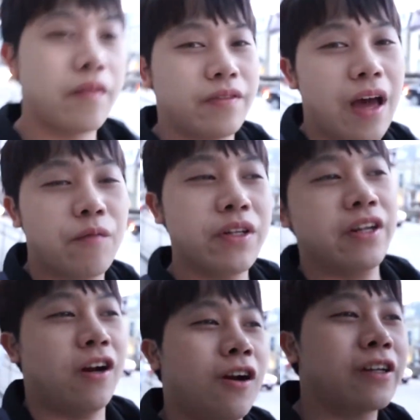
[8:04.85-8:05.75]
Done with
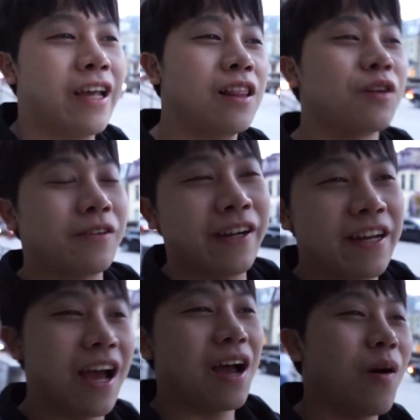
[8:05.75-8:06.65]
the art gallery
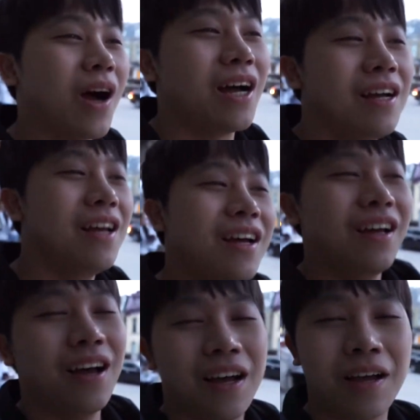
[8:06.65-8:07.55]
now.
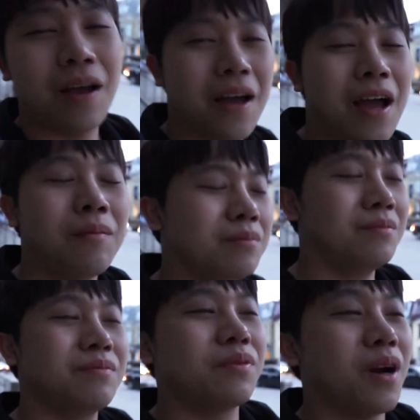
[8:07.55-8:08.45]

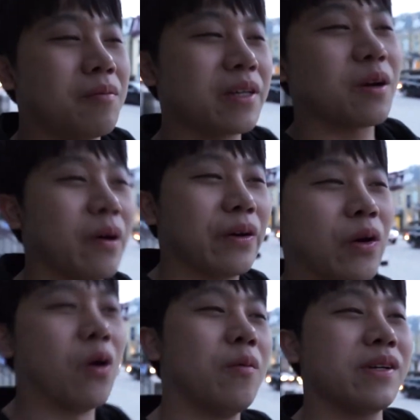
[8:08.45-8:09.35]
I'm probably going
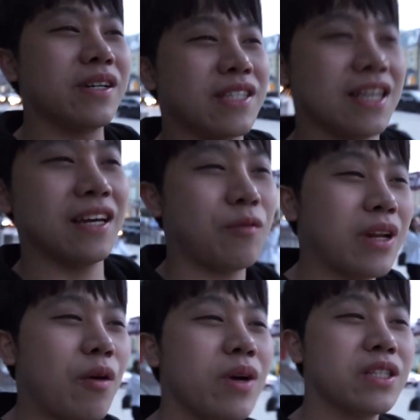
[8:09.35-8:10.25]
home because like
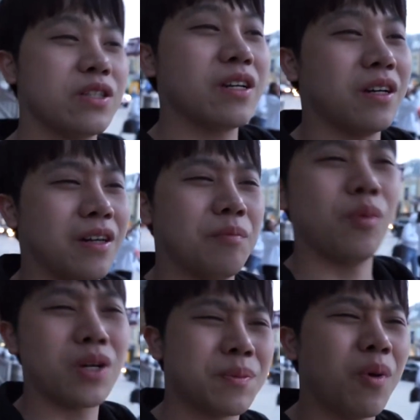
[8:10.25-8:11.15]
when I went to the
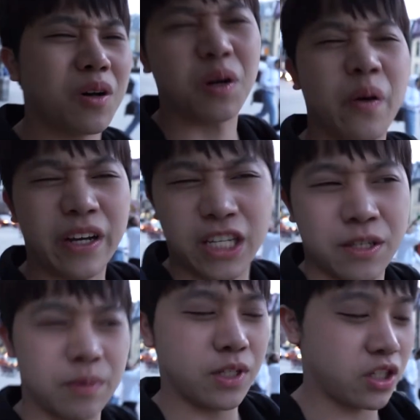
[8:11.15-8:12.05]
Boss Model
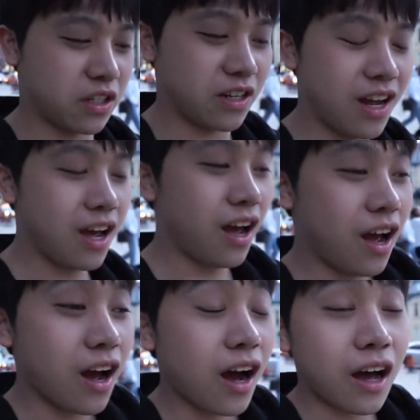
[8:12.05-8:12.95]
exhibition,
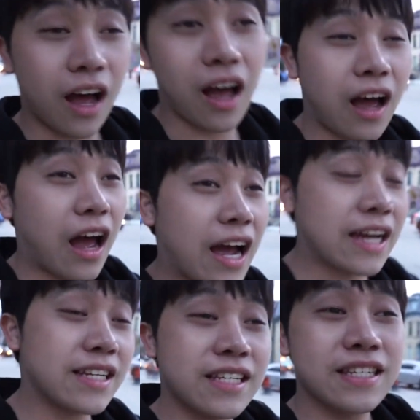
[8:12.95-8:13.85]
I
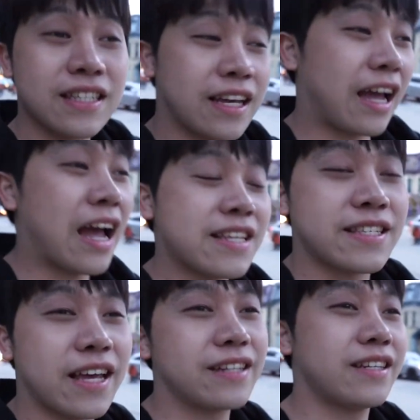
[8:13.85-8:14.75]
just like I
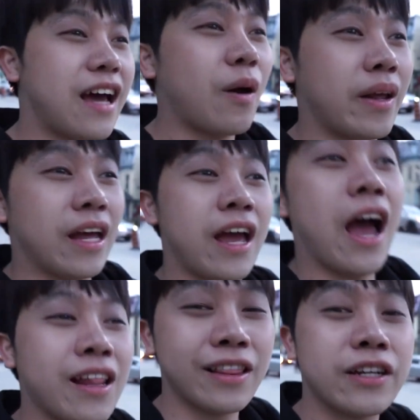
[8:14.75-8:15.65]
sat down and
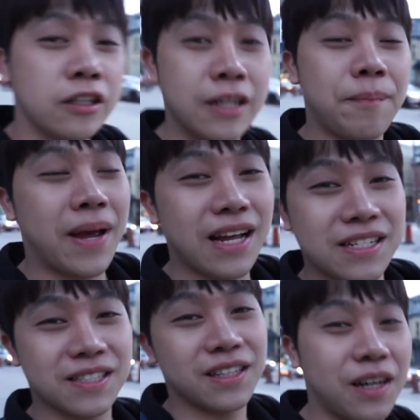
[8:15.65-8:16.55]
I, I literally
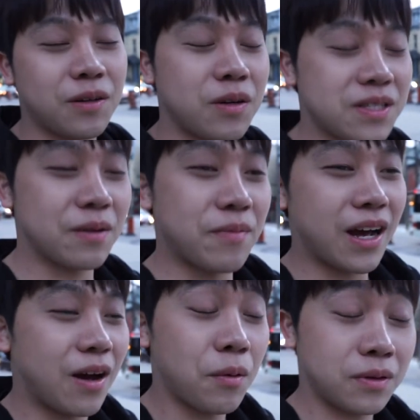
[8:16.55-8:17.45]
passed out
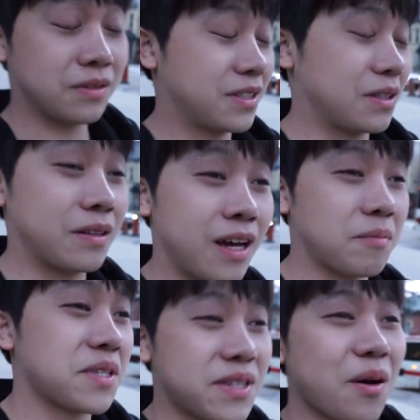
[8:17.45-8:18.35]
somehow. So now
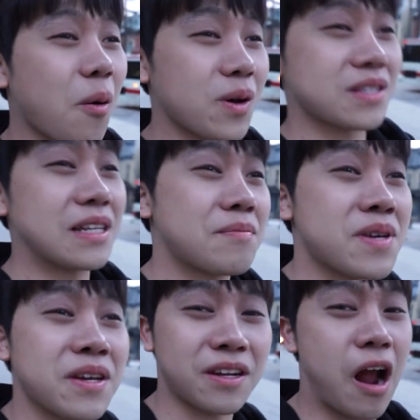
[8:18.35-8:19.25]
I'm so
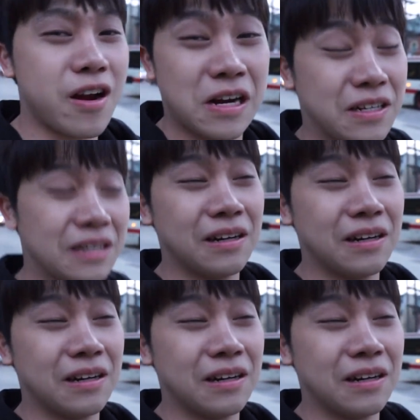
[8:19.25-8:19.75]
sleepy and tired.